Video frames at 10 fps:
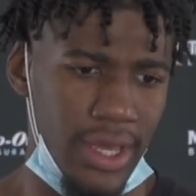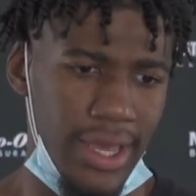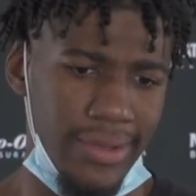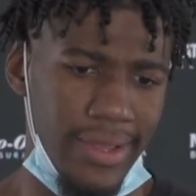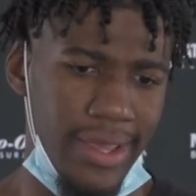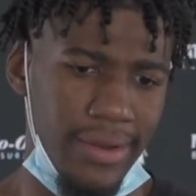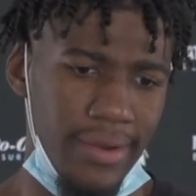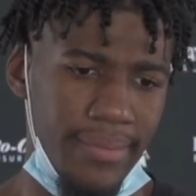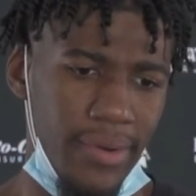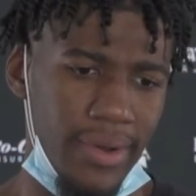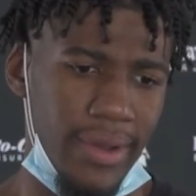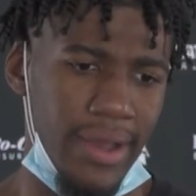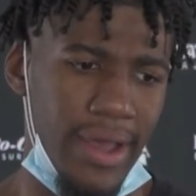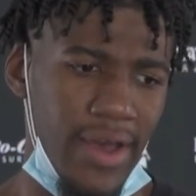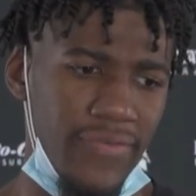but
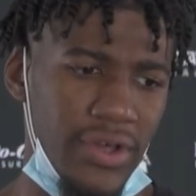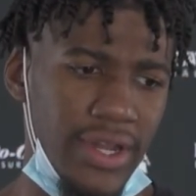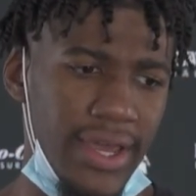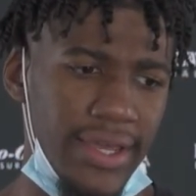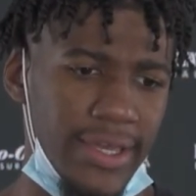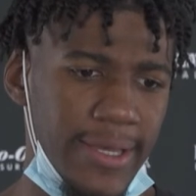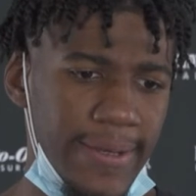I feel like